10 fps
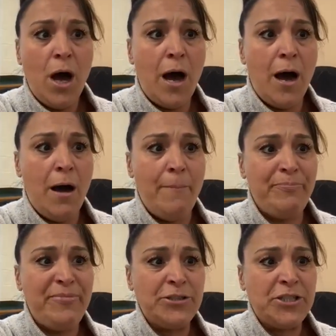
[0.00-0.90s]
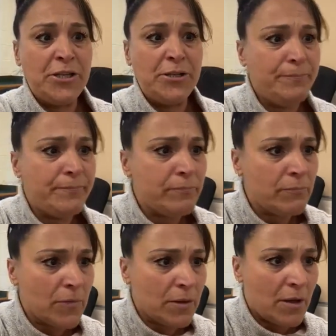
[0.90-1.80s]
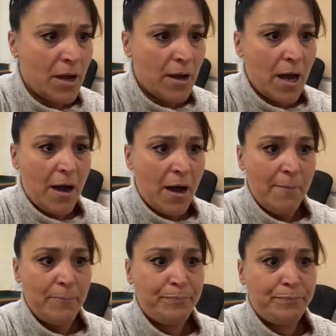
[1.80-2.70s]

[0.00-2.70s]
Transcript: Um, there's a um,